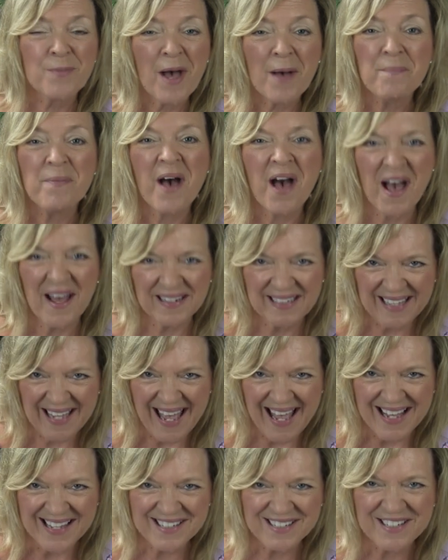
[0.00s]
to my
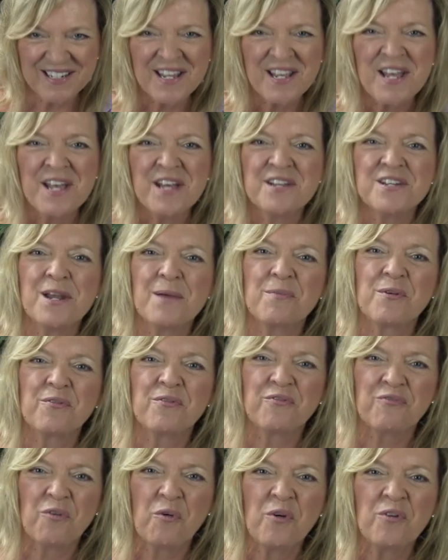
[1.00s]
podcast, number
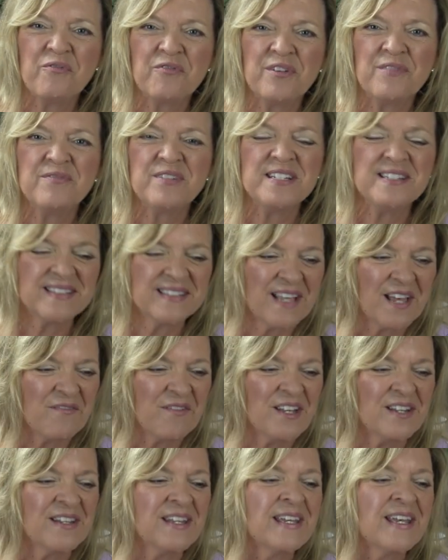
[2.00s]

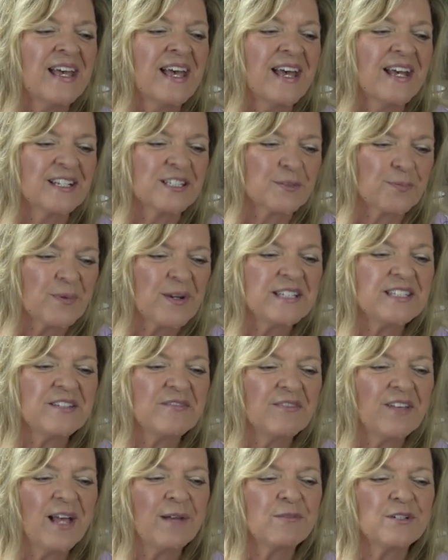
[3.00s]
457,
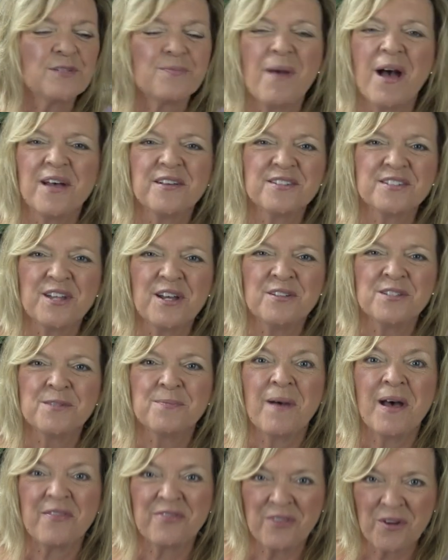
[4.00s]
Expressive Language Milestones
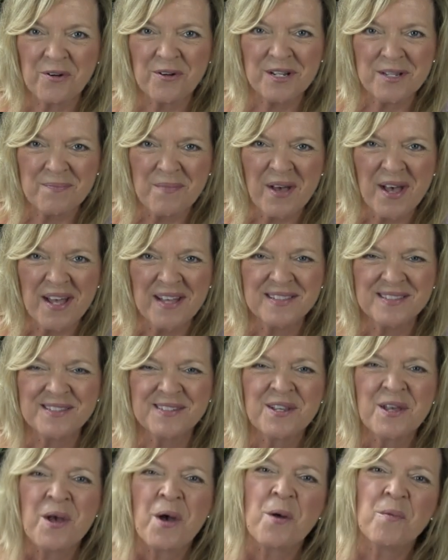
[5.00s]
by 30 Months,